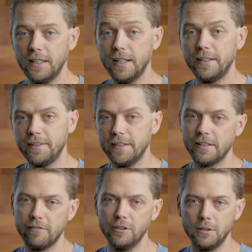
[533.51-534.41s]
It does
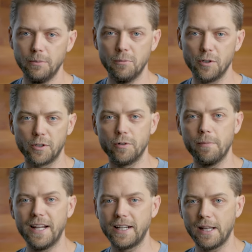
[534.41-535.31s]
have a little bit more
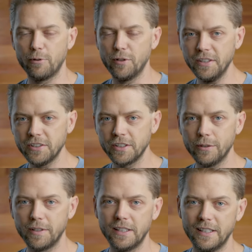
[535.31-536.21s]
chromatic aberration
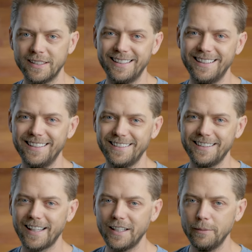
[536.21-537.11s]
going on and is a
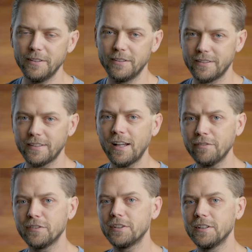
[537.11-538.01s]
tiny bit
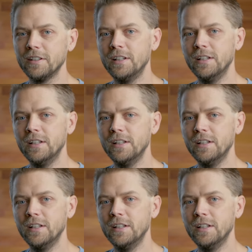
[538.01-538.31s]
softer